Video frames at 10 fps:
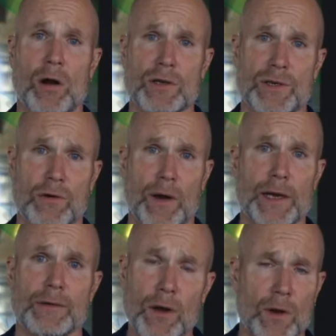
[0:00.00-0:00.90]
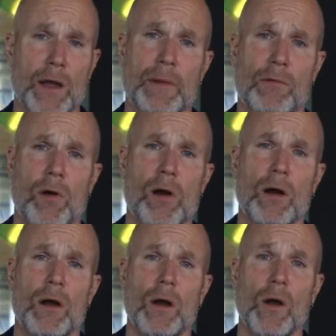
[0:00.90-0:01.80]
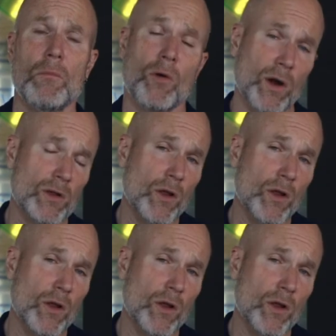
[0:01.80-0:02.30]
cars are great, don't get me wrong. But we're